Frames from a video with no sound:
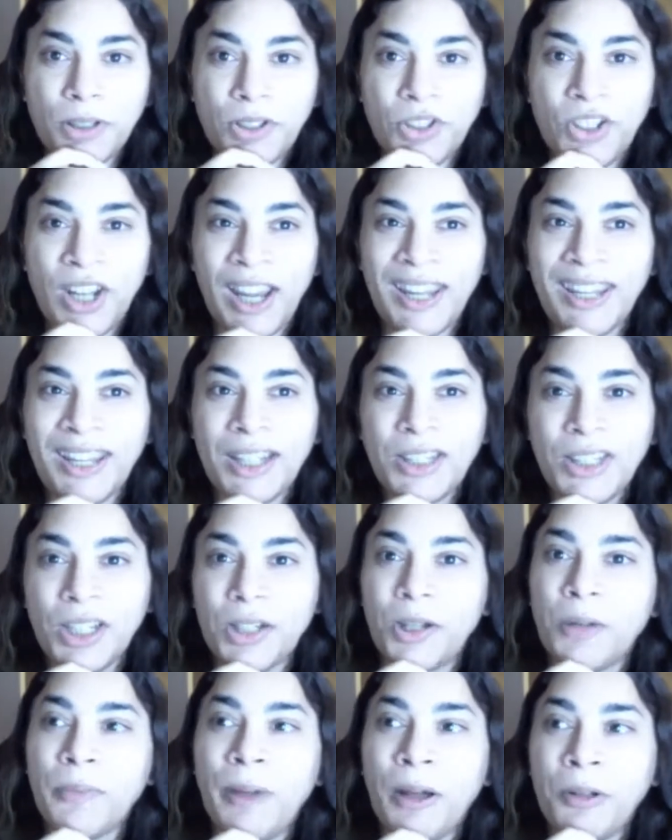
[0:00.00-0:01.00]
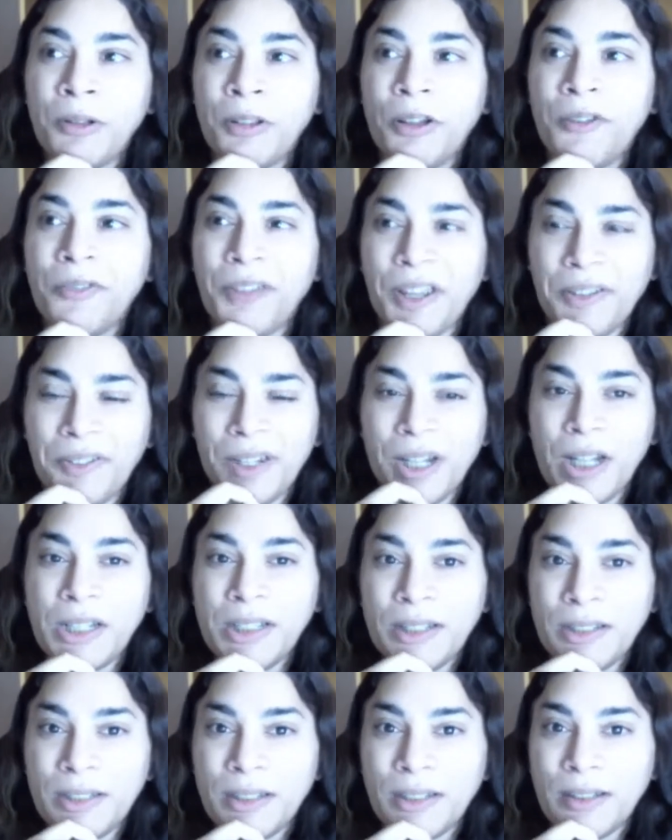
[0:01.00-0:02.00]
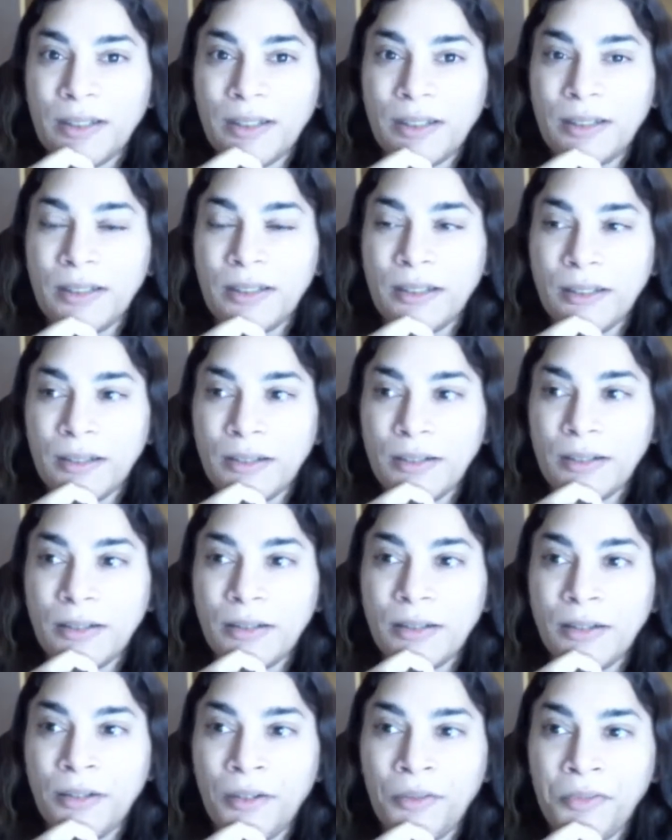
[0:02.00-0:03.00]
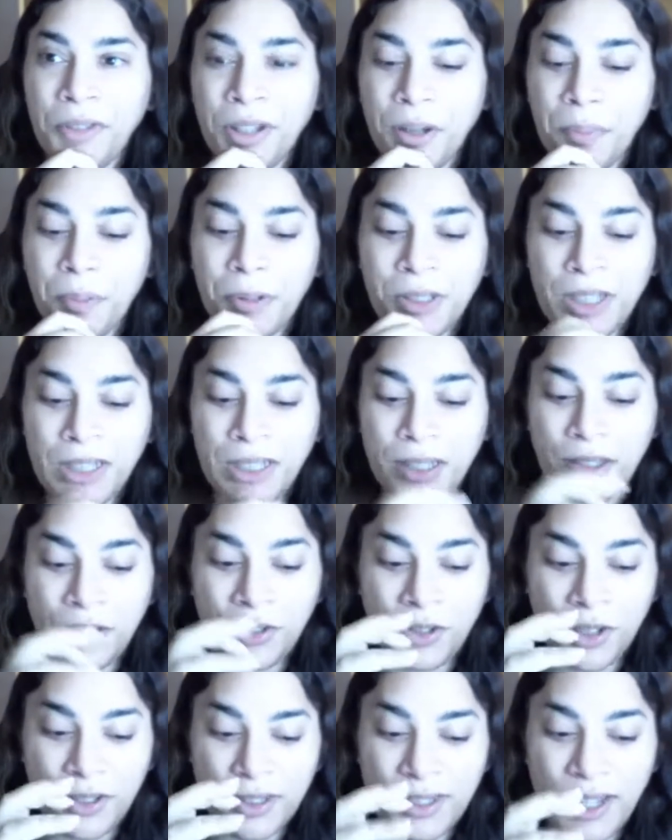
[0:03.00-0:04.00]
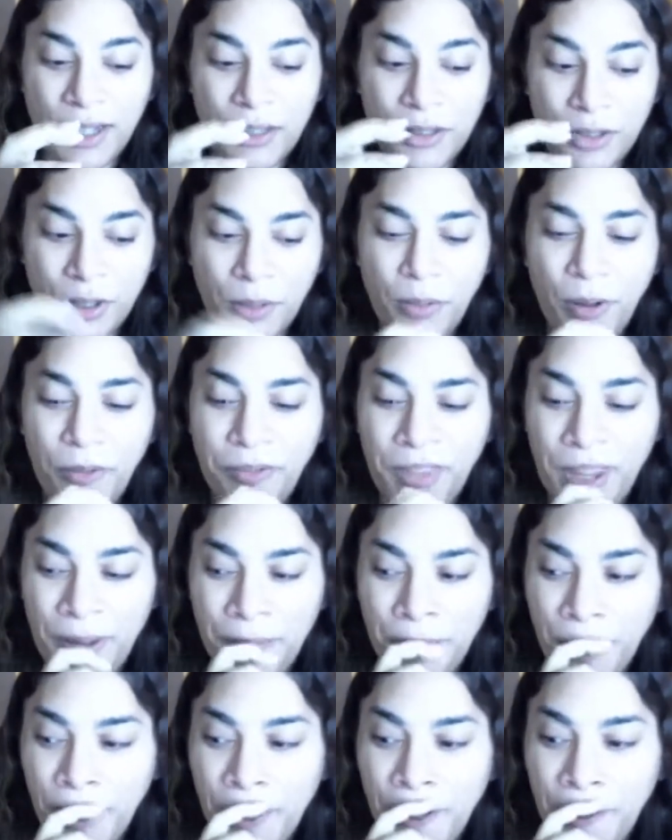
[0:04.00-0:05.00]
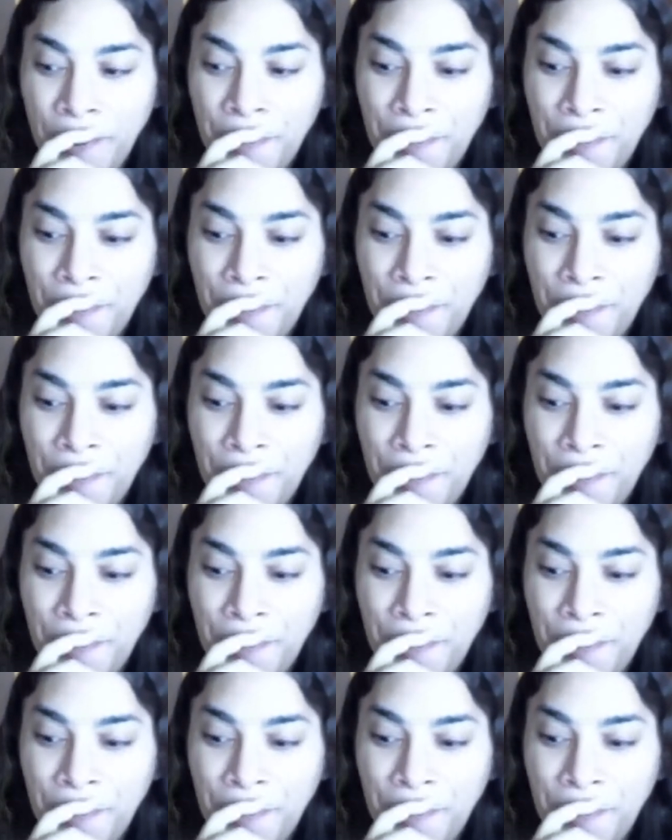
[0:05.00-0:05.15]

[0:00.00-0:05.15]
gigantic amount of evidence of the opposite. It's just that some of them,